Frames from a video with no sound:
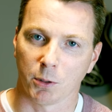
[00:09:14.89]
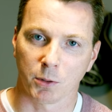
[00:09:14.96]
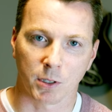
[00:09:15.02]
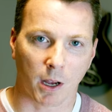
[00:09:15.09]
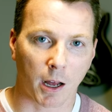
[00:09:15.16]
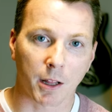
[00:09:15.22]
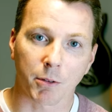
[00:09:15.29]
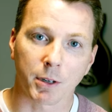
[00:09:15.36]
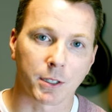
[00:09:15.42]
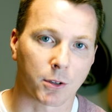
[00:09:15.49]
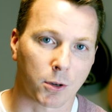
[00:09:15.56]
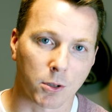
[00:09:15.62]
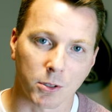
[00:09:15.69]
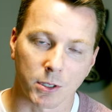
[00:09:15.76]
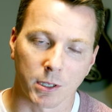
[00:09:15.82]
You saw the
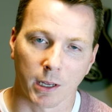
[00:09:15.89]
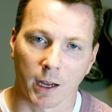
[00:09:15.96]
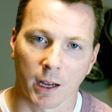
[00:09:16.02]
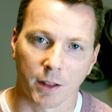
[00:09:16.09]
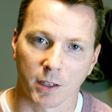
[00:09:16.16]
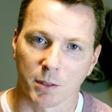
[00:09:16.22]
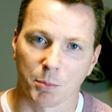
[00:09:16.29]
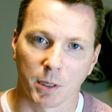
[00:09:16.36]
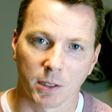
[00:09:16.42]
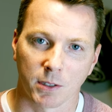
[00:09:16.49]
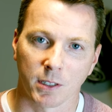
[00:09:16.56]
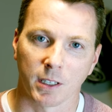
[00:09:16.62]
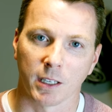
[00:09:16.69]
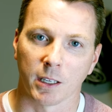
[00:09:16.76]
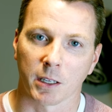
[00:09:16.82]
results. This
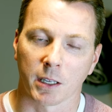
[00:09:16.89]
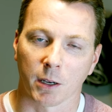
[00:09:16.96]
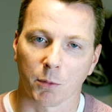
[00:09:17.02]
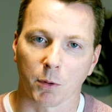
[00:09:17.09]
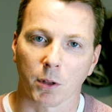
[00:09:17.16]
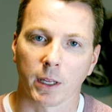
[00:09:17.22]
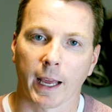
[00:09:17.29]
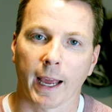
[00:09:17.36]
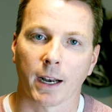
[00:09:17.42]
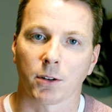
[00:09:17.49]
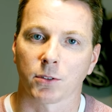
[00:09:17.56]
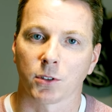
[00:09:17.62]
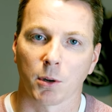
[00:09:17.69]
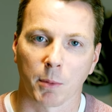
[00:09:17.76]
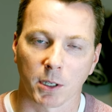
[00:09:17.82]
PC can really
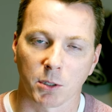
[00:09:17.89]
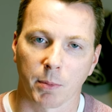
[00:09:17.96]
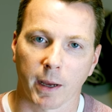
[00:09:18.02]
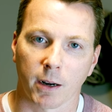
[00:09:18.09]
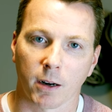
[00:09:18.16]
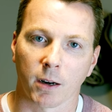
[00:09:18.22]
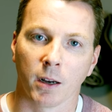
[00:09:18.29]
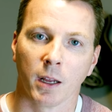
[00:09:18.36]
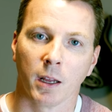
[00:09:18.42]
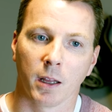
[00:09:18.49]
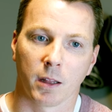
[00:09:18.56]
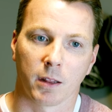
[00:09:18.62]
handle so much better